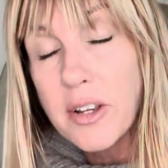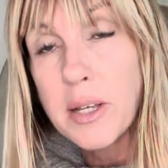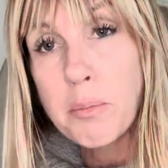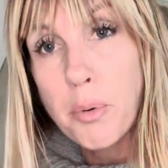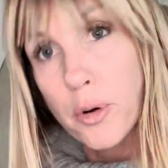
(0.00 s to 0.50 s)

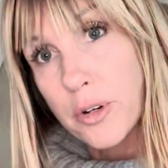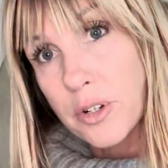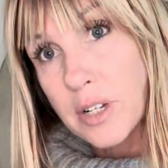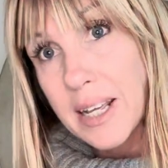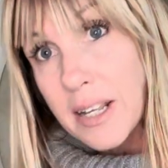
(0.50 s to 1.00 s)

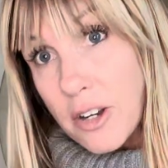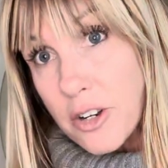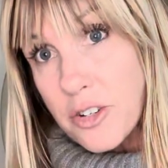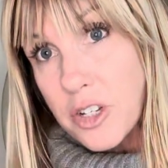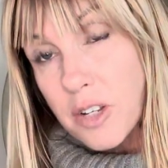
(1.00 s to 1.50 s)
important
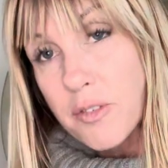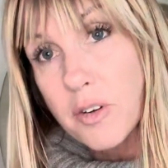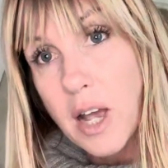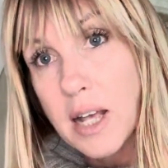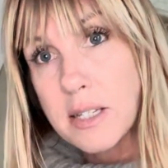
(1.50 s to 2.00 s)
energy for
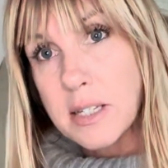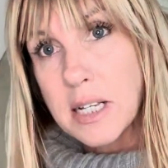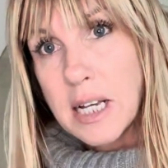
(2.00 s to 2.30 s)
us.